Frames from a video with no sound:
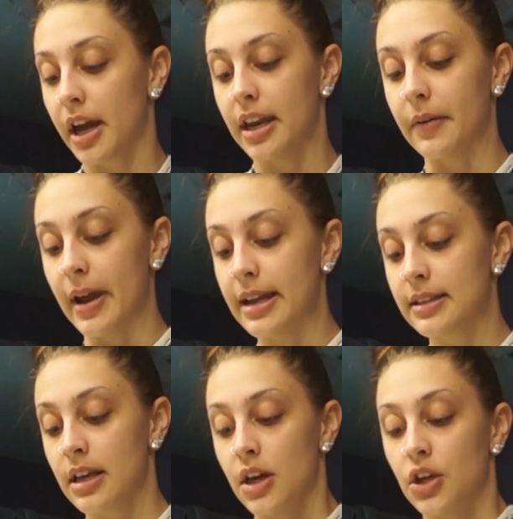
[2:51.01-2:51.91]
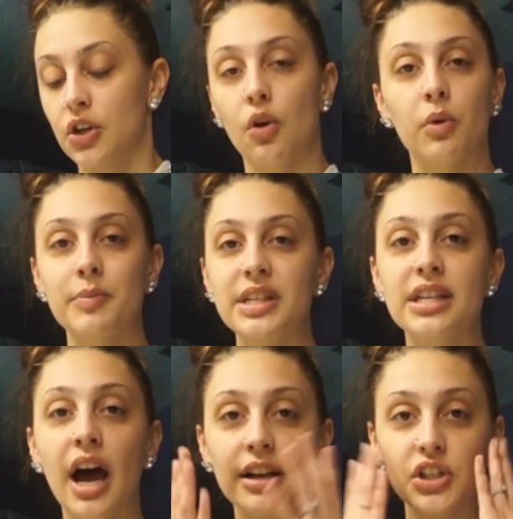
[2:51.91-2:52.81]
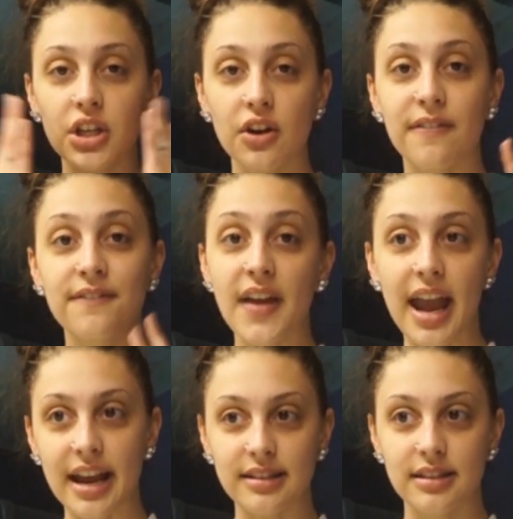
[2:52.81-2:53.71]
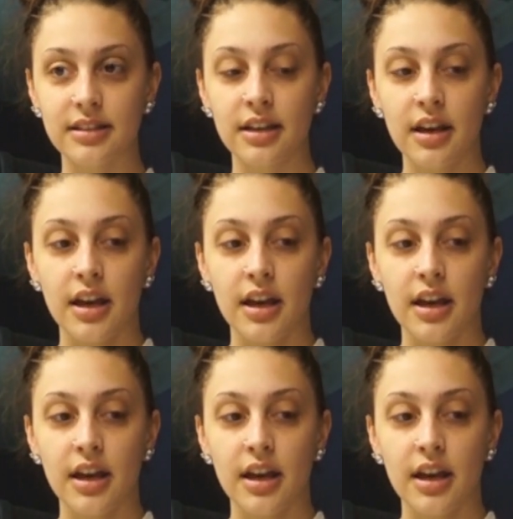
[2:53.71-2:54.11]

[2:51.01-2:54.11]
Anyways, you don't want to be touching your face